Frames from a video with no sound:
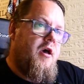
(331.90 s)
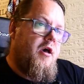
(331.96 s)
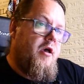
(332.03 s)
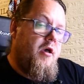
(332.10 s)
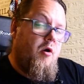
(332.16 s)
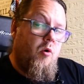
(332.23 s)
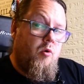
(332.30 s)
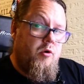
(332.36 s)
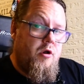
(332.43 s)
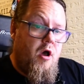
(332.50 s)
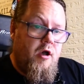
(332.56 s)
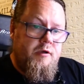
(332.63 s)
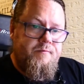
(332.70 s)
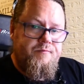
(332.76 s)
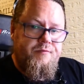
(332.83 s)
uh, or
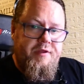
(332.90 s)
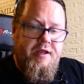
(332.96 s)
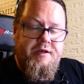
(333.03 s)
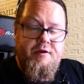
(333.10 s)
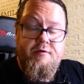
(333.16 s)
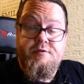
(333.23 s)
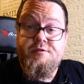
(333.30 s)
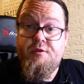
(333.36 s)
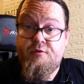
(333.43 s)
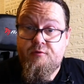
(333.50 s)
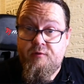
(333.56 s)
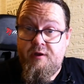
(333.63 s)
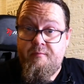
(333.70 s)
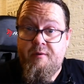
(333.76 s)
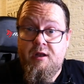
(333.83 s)
not then there's
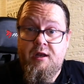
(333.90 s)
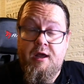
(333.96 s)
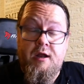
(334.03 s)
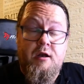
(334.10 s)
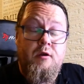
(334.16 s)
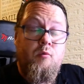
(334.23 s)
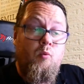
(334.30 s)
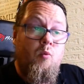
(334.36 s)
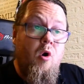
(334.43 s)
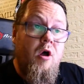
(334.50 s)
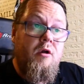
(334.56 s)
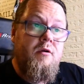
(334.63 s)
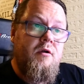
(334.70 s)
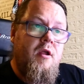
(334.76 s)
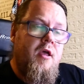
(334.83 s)
three mile island
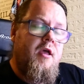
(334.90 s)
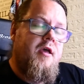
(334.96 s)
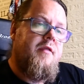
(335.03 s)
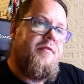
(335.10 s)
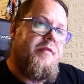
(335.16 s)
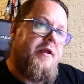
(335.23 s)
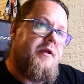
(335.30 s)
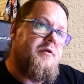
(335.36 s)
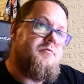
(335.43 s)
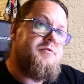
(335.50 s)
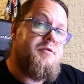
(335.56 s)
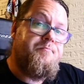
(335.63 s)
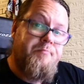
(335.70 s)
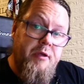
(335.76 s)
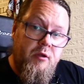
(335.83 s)
one then
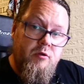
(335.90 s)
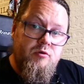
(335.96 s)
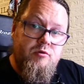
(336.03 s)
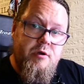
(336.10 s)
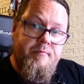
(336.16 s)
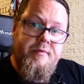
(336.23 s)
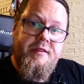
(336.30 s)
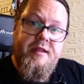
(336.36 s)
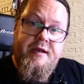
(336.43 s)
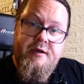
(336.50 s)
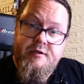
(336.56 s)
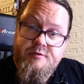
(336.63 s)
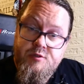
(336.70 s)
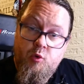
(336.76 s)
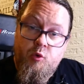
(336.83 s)
there's pilgrim and then
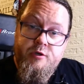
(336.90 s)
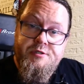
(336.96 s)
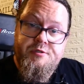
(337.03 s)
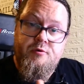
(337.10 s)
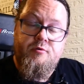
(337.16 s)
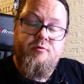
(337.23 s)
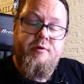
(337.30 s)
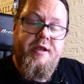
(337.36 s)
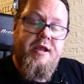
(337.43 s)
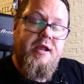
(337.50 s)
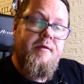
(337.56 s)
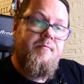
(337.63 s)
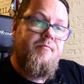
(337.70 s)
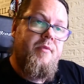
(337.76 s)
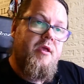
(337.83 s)
there's oyster
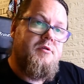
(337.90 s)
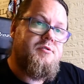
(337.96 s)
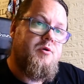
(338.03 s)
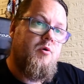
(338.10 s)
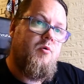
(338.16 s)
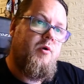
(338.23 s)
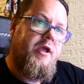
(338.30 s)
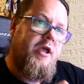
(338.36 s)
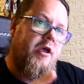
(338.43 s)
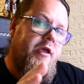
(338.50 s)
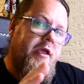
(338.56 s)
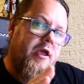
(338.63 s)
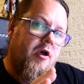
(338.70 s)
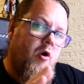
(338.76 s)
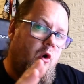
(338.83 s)
creek so
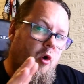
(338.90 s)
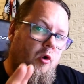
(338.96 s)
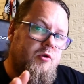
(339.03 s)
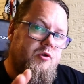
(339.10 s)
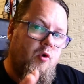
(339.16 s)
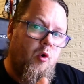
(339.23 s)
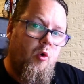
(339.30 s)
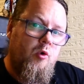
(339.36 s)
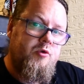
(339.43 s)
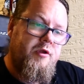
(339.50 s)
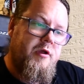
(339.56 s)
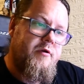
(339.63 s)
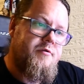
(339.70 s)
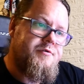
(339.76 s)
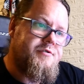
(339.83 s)
uh, all told
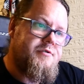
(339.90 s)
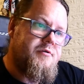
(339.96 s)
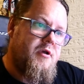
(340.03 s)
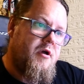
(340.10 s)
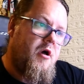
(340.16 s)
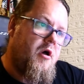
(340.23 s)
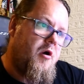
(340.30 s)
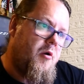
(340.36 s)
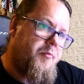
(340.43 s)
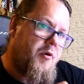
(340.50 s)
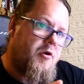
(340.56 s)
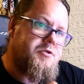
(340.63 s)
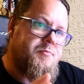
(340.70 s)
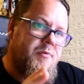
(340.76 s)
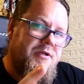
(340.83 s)
there's
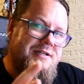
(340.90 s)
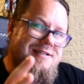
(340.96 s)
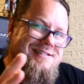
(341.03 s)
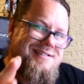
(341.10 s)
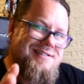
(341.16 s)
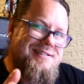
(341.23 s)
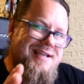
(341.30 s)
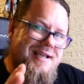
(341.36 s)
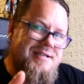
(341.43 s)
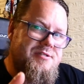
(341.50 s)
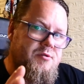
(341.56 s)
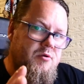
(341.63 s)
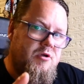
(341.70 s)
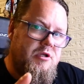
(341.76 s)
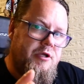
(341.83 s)
approximately six
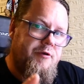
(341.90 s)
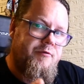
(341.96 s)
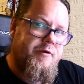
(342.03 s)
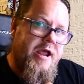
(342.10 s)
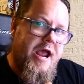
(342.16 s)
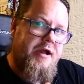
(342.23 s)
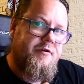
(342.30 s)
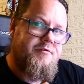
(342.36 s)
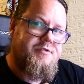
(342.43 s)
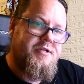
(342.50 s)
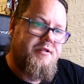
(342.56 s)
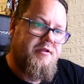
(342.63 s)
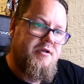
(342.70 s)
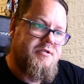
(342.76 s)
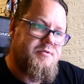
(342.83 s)
nuclear reactors
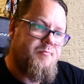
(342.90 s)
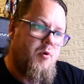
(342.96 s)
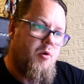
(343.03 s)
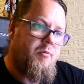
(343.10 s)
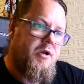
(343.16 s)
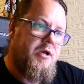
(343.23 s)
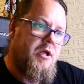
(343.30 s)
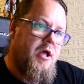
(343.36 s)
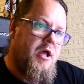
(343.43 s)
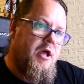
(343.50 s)
at this moment